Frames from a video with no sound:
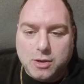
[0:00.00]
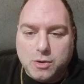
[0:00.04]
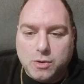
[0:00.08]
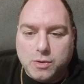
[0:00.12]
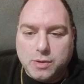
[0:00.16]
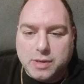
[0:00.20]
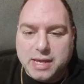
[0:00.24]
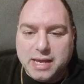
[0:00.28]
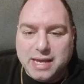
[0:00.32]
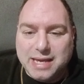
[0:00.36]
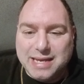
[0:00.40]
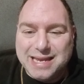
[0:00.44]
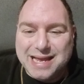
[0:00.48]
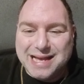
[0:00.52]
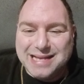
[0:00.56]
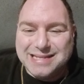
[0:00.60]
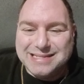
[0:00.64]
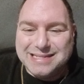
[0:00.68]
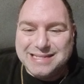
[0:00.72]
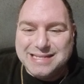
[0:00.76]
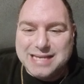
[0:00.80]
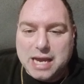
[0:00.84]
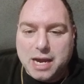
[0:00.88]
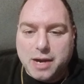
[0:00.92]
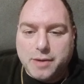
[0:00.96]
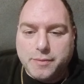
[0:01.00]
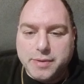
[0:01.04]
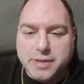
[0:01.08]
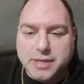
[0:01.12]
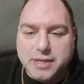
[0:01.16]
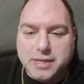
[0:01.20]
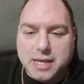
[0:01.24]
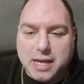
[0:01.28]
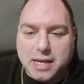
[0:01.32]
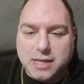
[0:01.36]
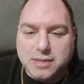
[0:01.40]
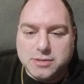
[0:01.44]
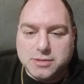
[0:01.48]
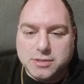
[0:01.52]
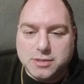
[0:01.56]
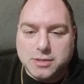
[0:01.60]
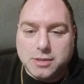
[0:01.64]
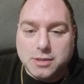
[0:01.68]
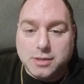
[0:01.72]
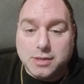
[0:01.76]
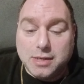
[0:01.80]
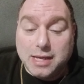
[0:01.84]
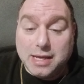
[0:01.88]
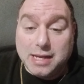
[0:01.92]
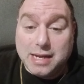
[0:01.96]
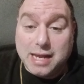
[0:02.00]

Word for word: Okay, and that's Gary Gensler.